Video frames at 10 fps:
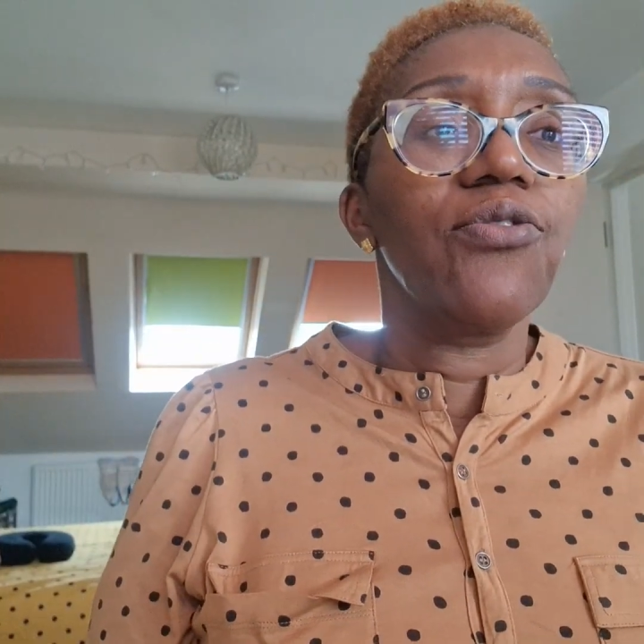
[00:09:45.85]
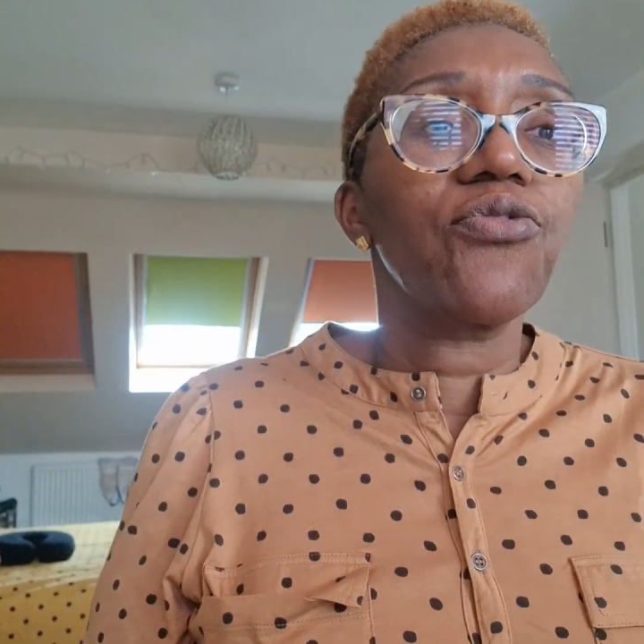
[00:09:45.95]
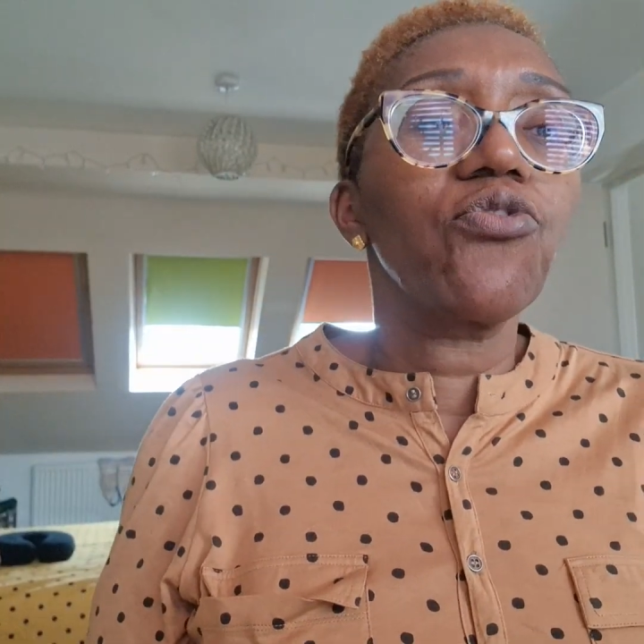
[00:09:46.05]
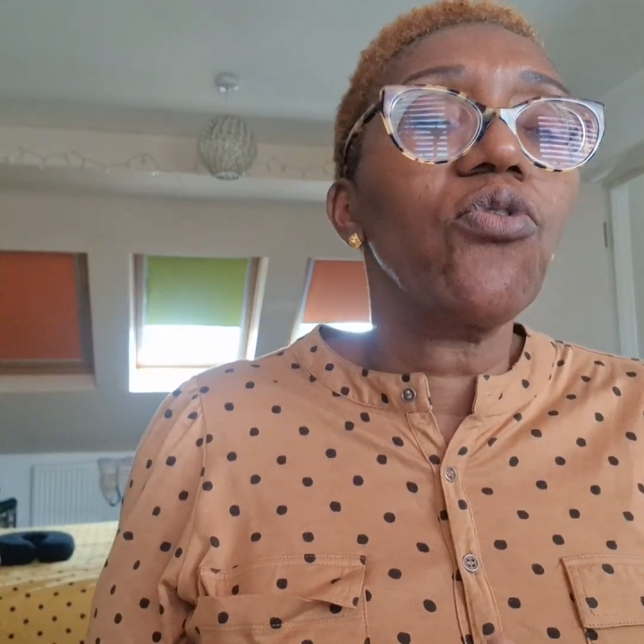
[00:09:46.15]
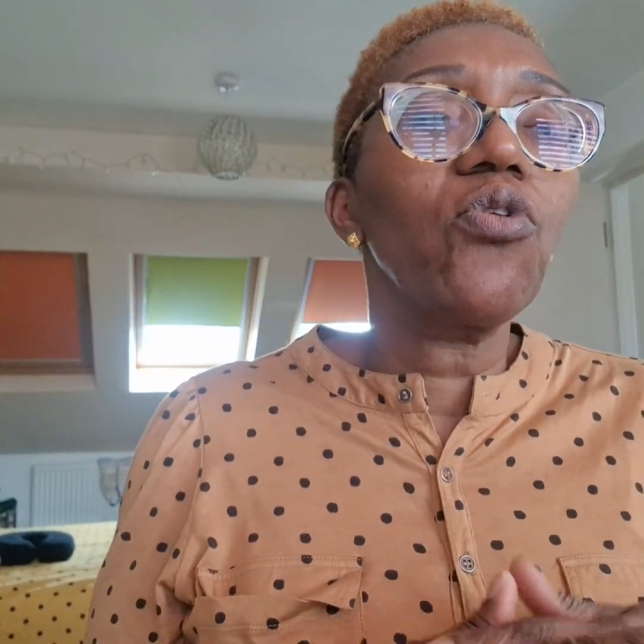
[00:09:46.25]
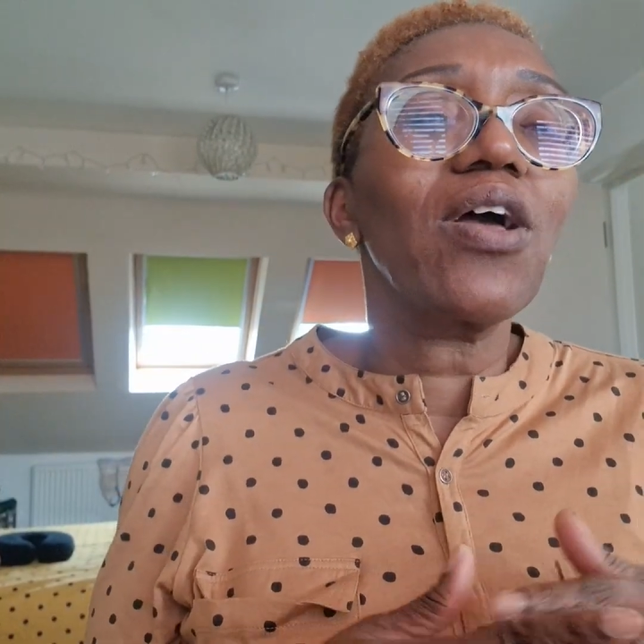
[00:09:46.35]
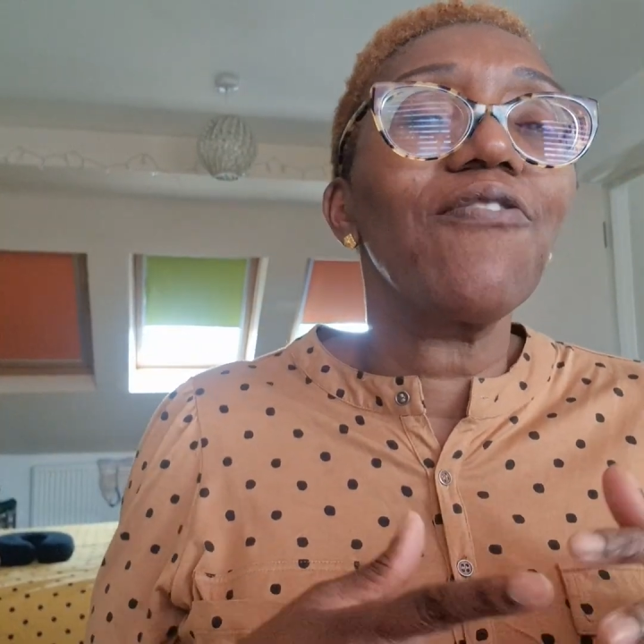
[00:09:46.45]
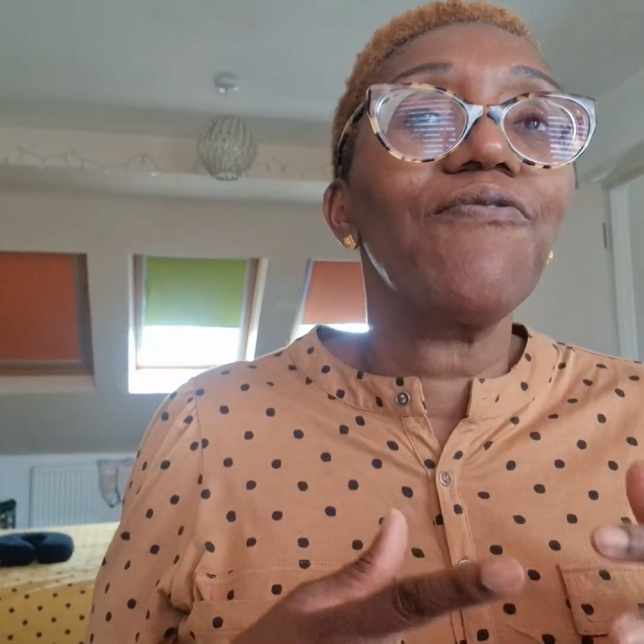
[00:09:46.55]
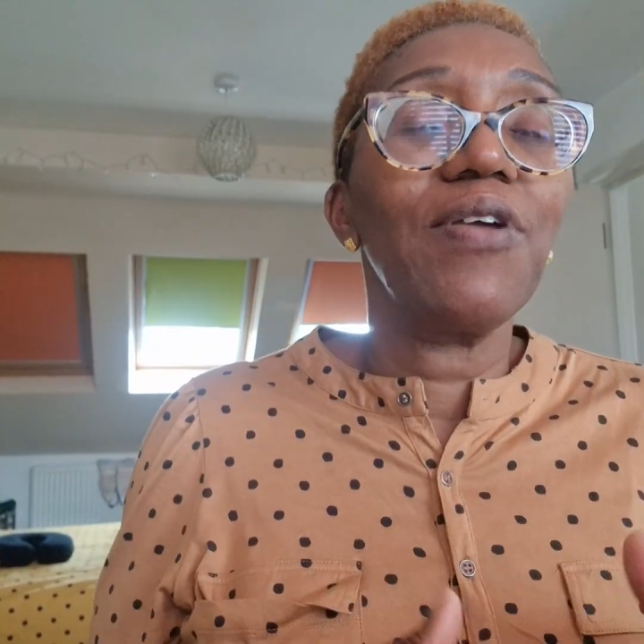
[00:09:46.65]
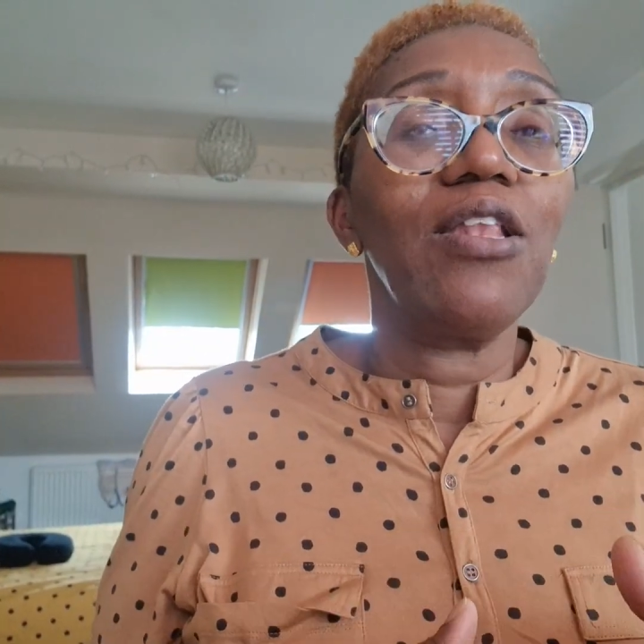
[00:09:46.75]
So don't look
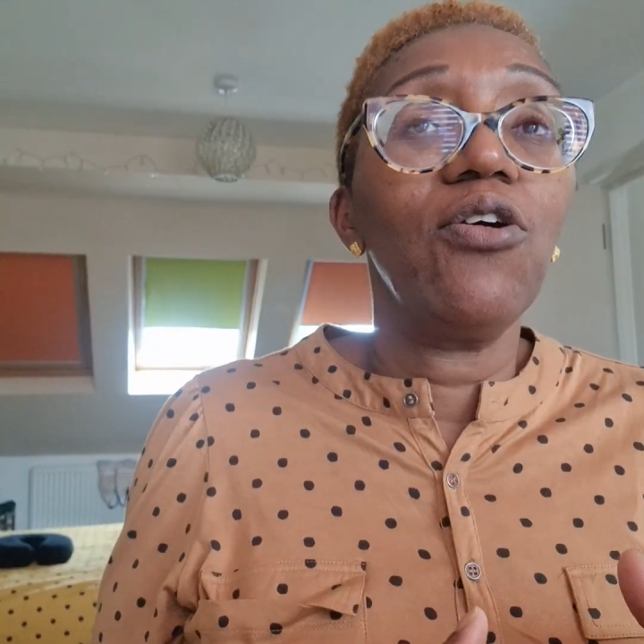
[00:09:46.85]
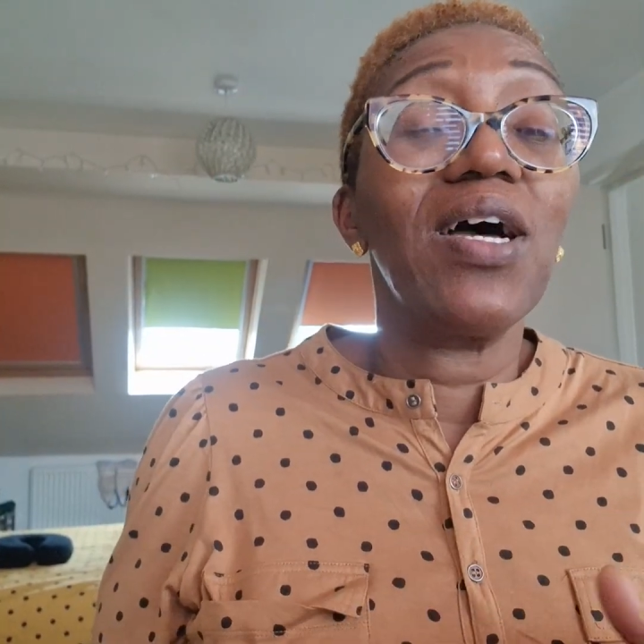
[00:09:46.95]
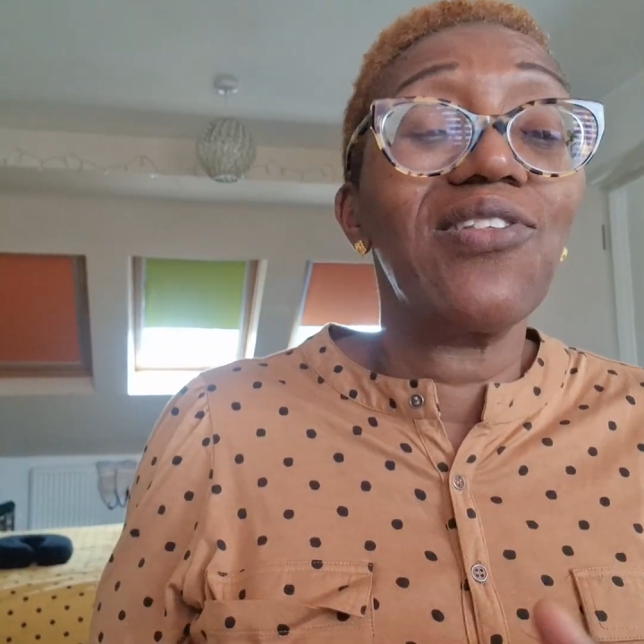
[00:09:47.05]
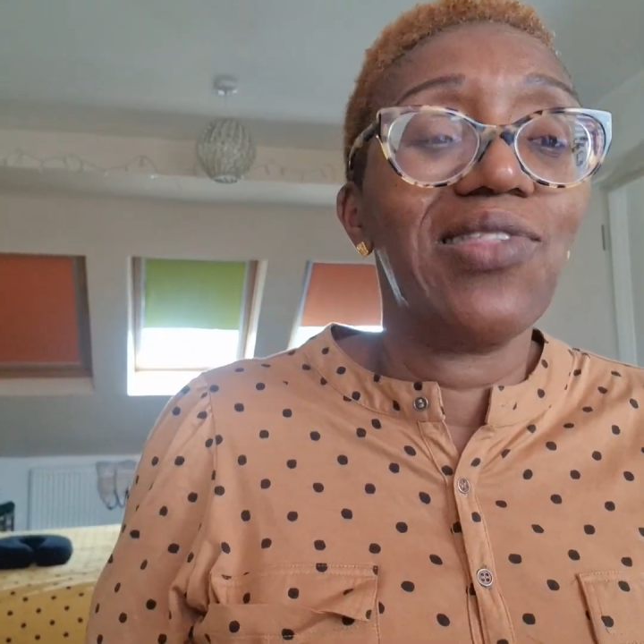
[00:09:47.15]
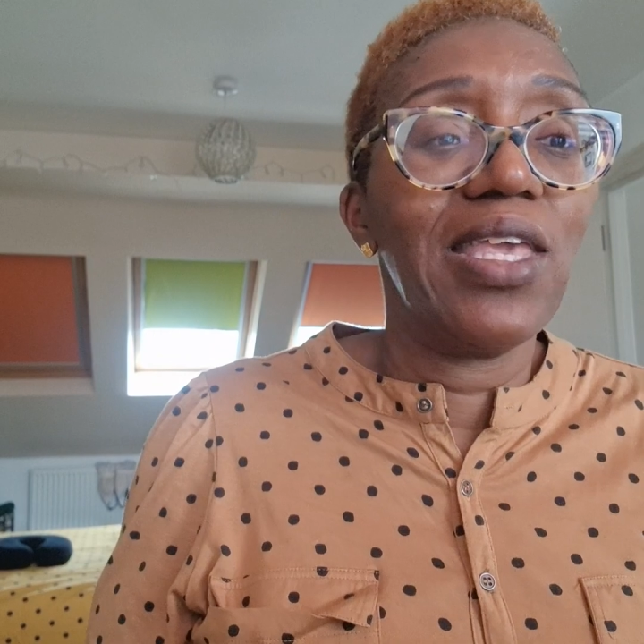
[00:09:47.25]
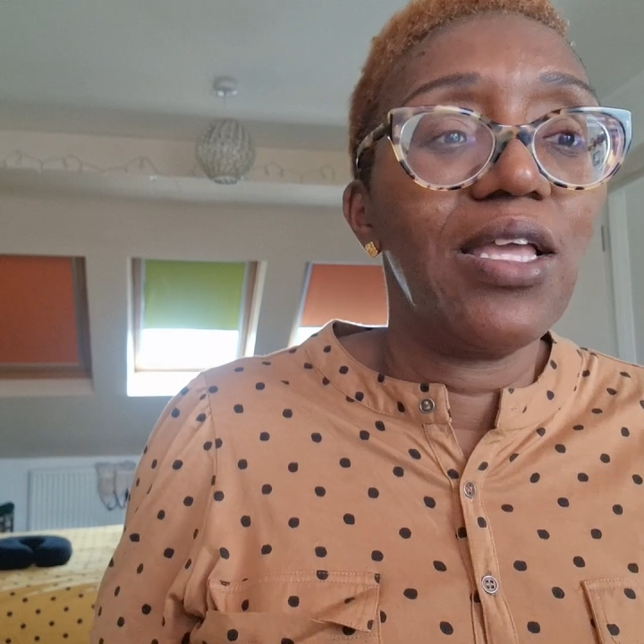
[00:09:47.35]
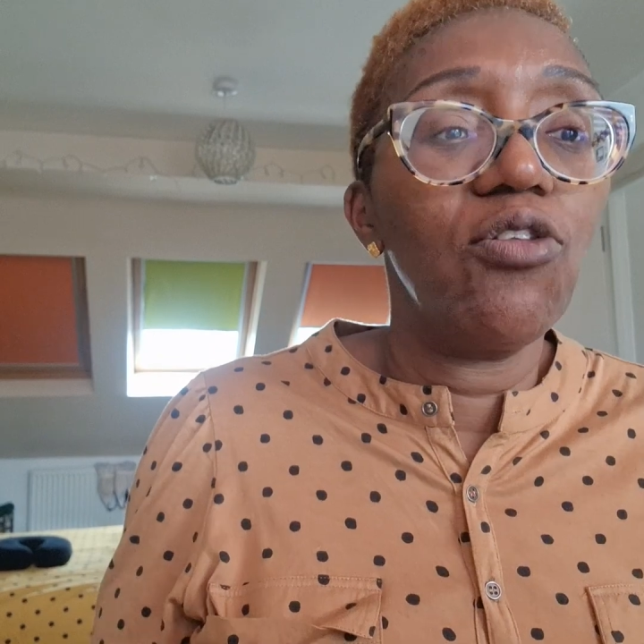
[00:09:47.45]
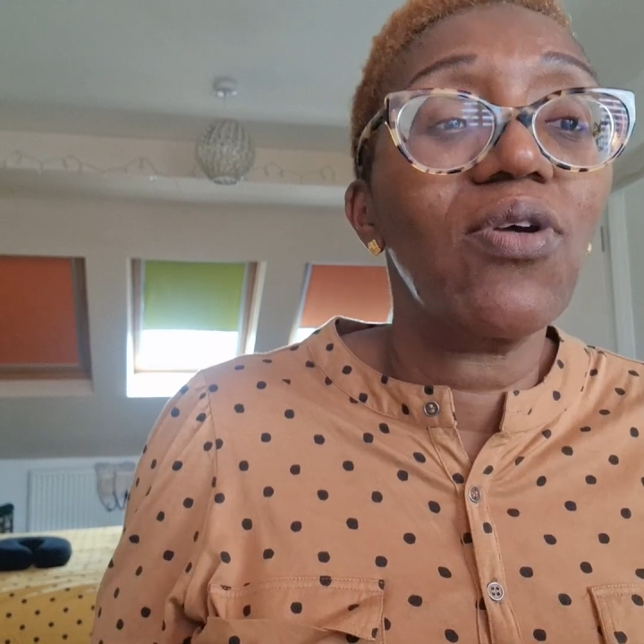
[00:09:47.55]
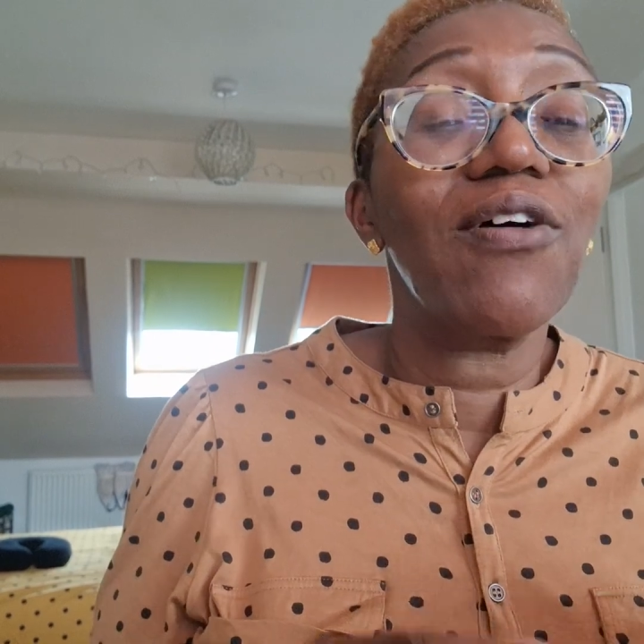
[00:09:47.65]
at failure as the end.